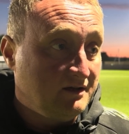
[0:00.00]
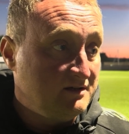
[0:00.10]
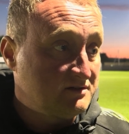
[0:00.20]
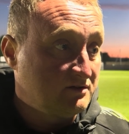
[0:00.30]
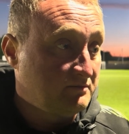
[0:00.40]

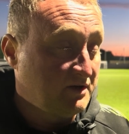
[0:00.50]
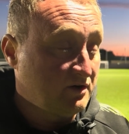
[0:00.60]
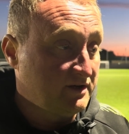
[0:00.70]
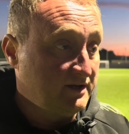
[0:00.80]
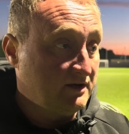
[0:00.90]
He's going to be
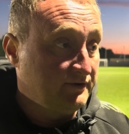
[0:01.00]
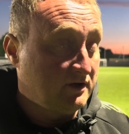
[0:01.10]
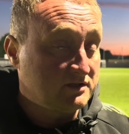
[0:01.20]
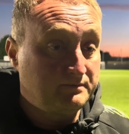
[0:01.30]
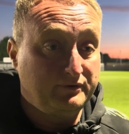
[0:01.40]
knocking down
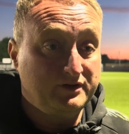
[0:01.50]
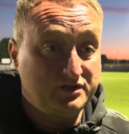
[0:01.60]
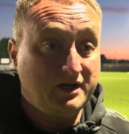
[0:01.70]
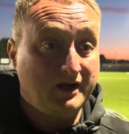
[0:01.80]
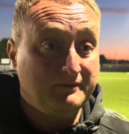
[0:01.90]
doors pretty
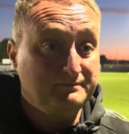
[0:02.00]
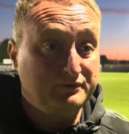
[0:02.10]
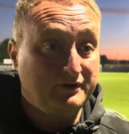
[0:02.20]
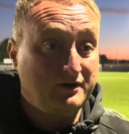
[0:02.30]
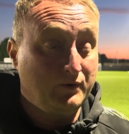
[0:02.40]
sharp,
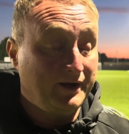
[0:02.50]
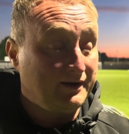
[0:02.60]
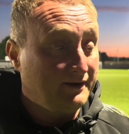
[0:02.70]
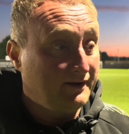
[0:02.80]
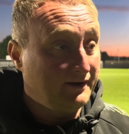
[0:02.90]
pretty quick.